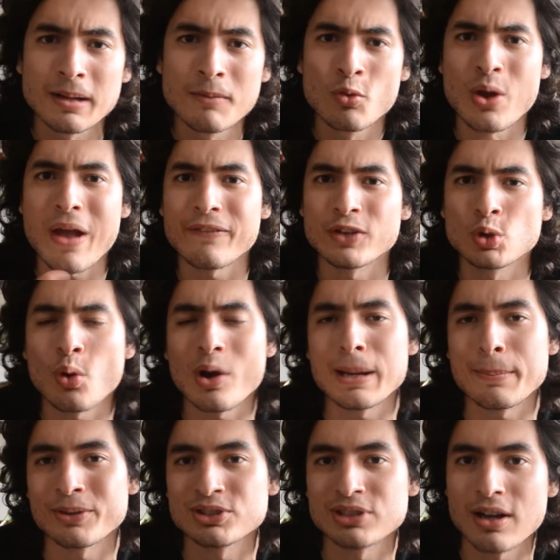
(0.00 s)
We have a
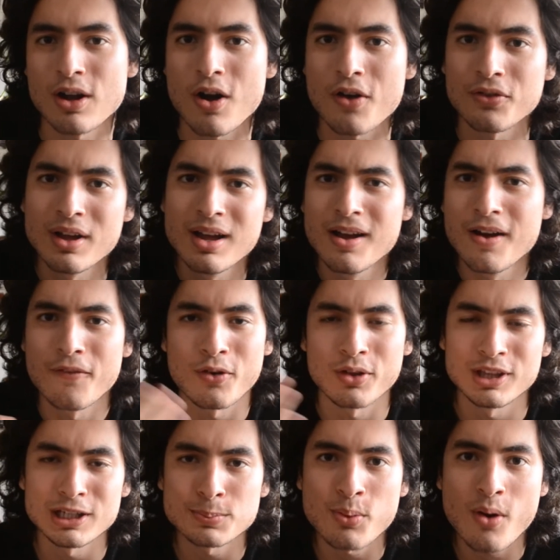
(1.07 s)
20% off for
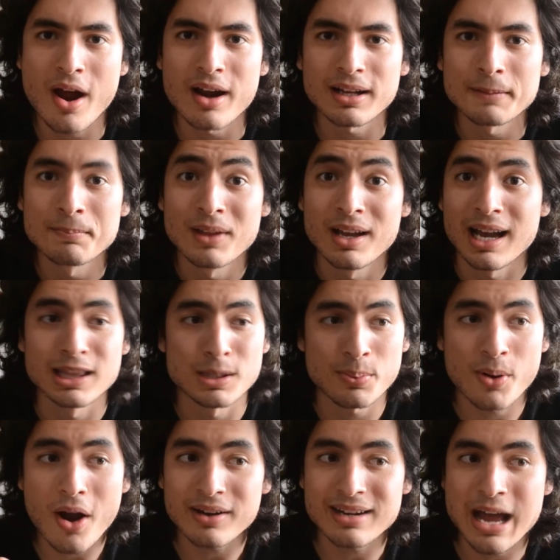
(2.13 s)
this product, and the
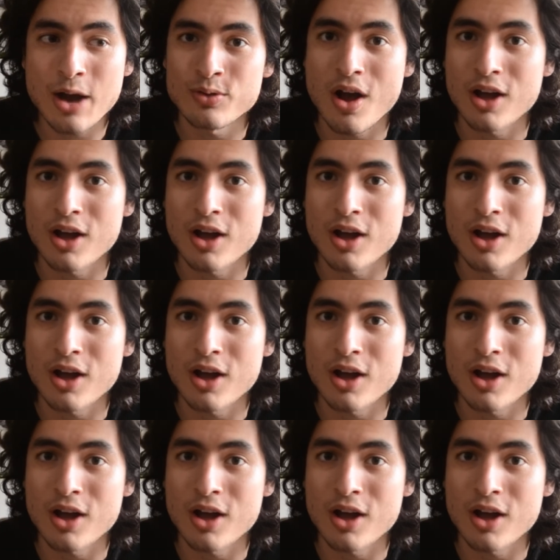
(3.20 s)
product now